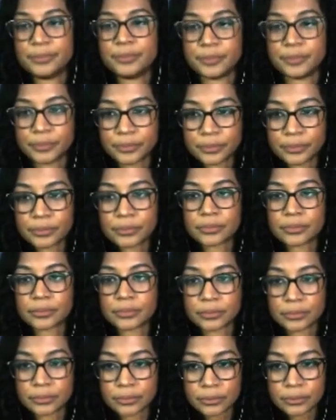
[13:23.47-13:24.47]

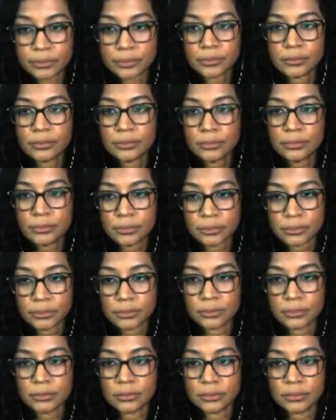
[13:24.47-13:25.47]

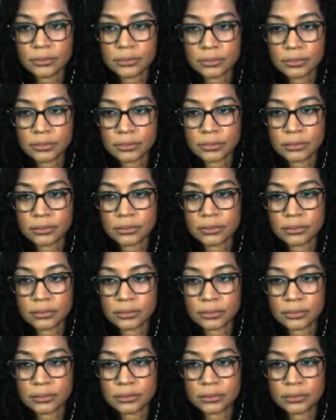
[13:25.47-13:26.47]

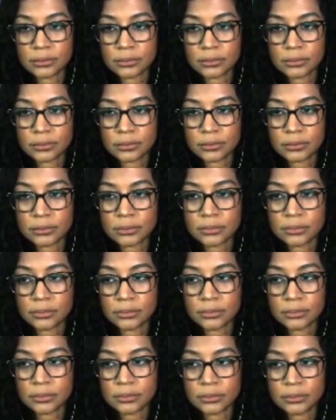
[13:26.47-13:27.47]

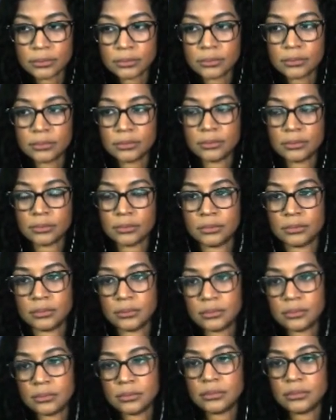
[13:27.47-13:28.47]

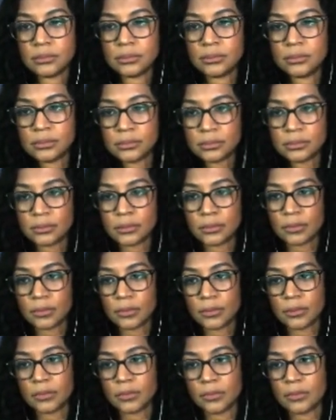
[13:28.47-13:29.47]

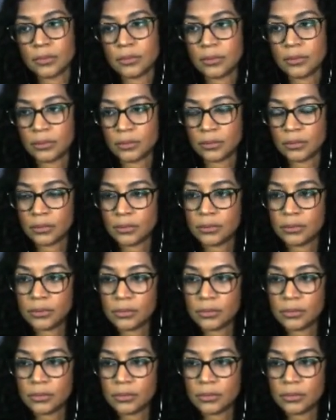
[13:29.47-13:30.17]
No words are spoken by the person on screen.